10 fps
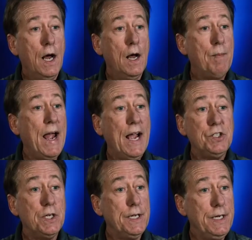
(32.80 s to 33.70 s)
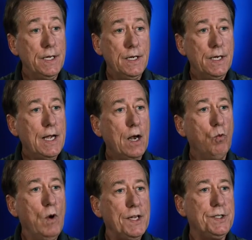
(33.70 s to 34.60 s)
Um, I actually got
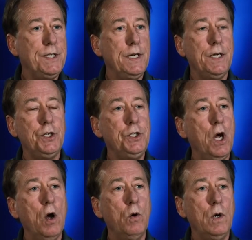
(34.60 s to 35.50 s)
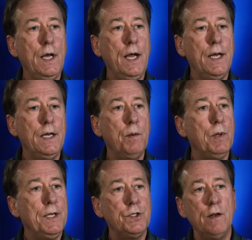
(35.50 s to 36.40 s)
arrested at a show and uh,
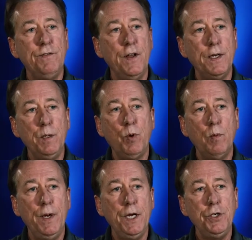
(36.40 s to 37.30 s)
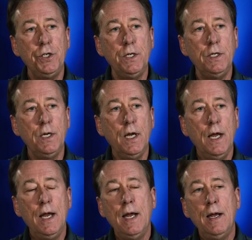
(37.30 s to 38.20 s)
placed on felony probation.
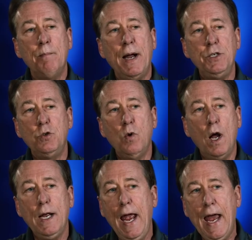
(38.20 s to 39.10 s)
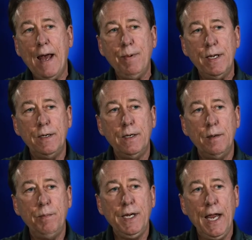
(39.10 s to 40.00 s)
My drug habit
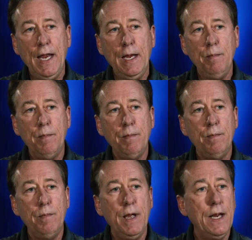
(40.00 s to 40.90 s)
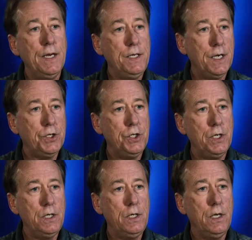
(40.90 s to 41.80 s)
became an
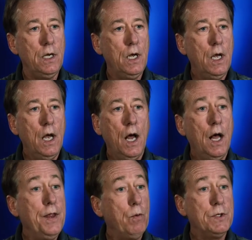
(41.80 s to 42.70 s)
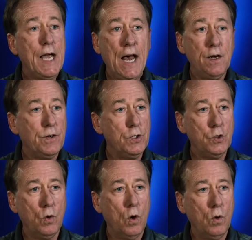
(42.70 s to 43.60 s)
addiction uh, that was out of
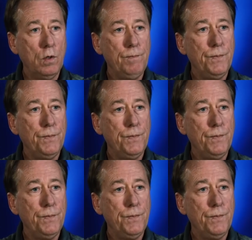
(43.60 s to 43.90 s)
control.